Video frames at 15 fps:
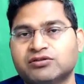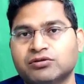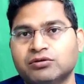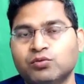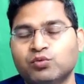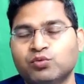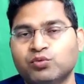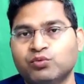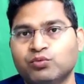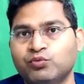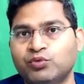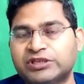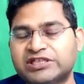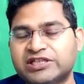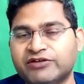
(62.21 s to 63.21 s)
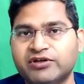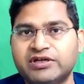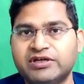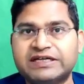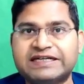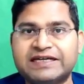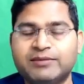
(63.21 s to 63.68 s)
So
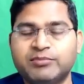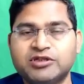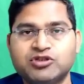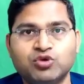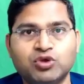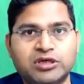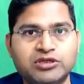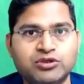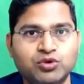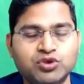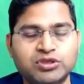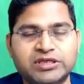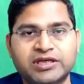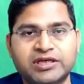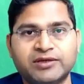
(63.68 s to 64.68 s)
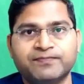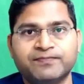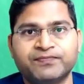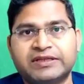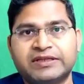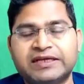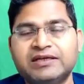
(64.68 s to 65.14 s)
whichever tables you are using,
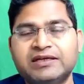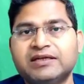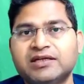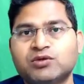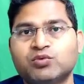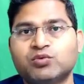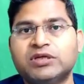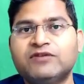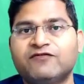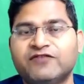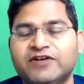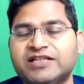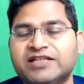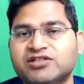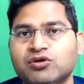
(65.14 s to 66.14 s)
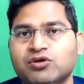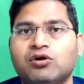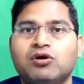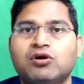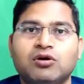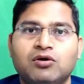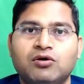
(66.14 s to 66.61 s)
then it will fetch
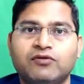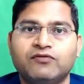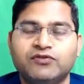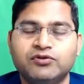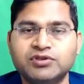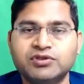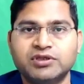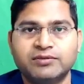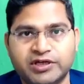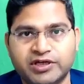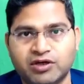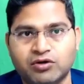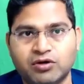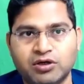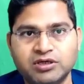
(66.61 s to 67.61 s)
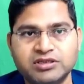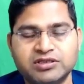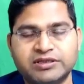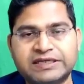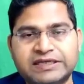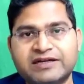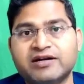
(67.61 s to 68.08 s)
all of those
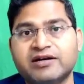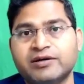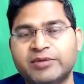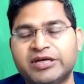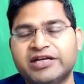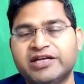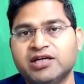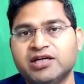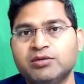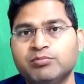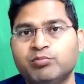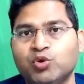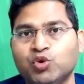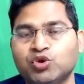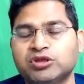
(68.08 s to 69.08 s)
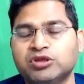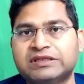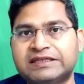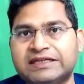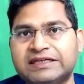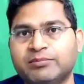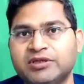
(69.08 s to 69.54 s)
records that are remaining in both the
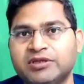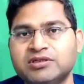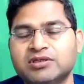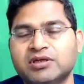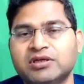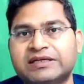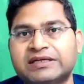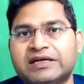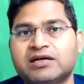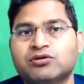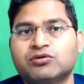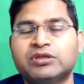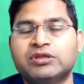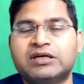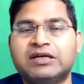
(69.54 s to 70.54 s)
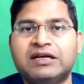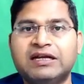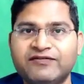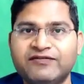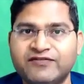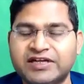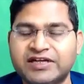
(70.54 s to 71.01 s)
tables that are to the
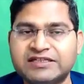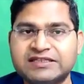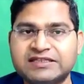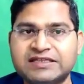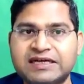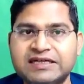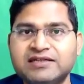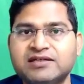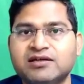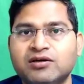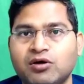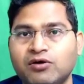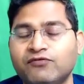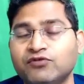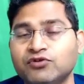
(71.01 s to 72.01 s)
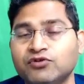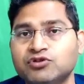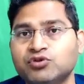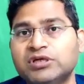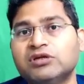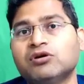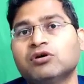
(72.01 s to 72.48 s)
left hand side of full
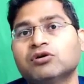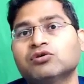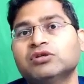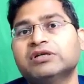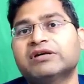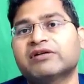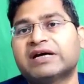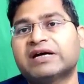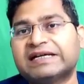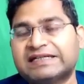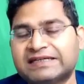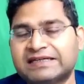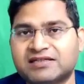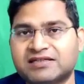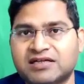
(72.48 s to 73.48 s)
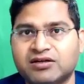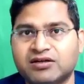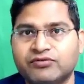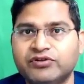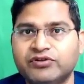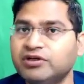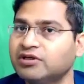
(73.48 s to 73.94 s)
join or to the right hand side
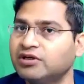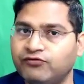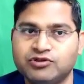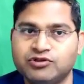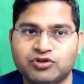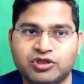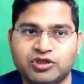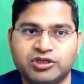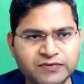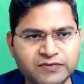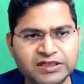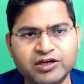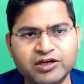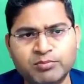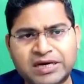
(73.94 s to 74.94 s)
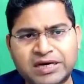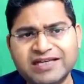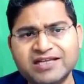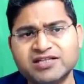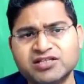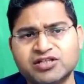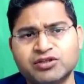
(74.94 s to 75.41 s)
of the full join. Now
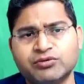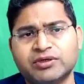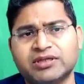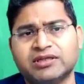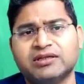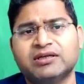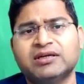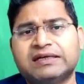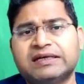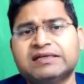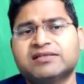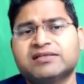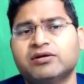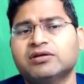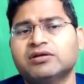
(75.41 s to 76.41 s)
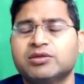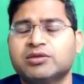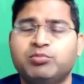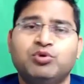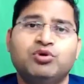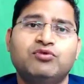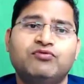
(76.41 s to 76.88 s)
MySQL does not
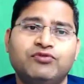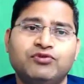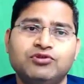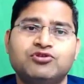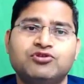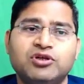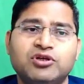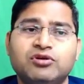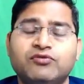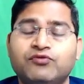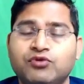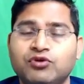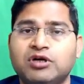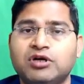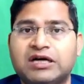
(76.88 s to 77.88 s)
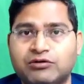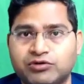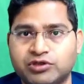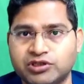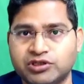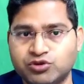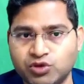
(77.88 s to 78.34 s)
support full join or full
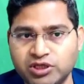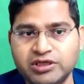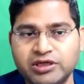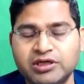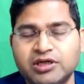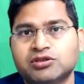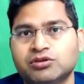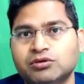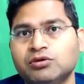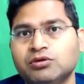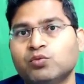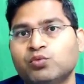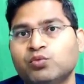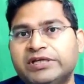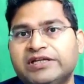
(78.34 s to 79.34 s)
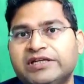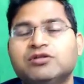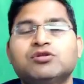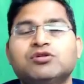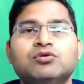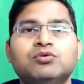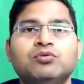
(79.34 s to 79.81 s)
outer join. So we
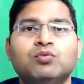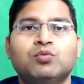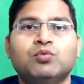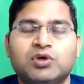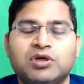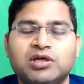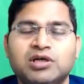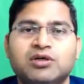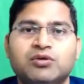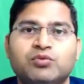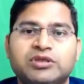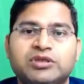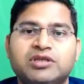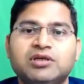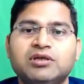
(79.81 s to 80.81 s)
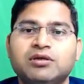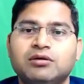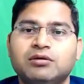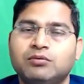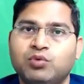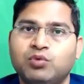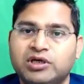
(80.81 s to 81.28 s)
need to work with the
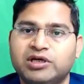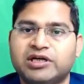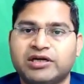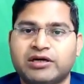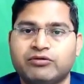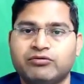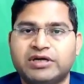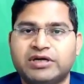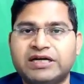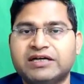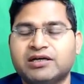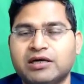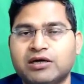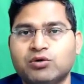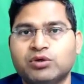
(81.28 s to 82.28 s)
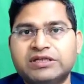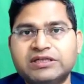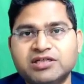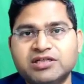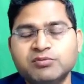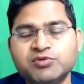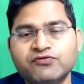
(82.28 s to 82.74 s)
workaround, right? Now
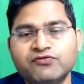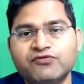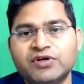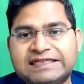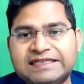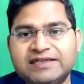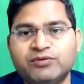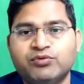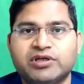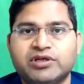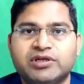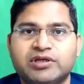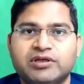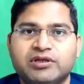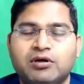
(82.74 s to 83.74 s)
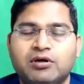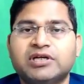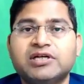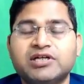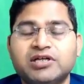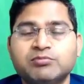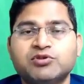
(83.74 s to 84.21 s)
in terms of keyword or
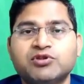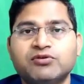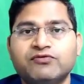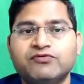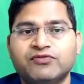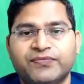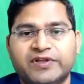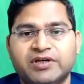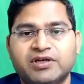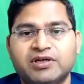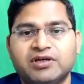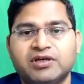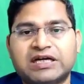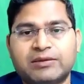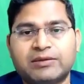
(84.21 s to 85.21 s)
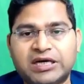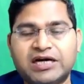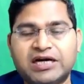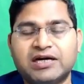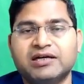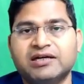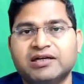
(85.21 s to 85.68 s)
in terms of the
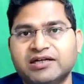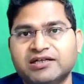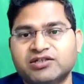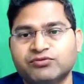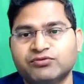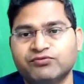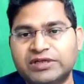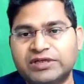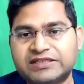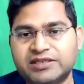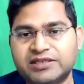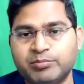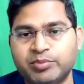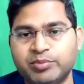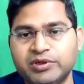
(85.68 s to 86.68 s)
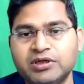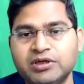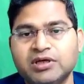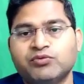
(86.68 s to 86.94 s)
command, it's very simple.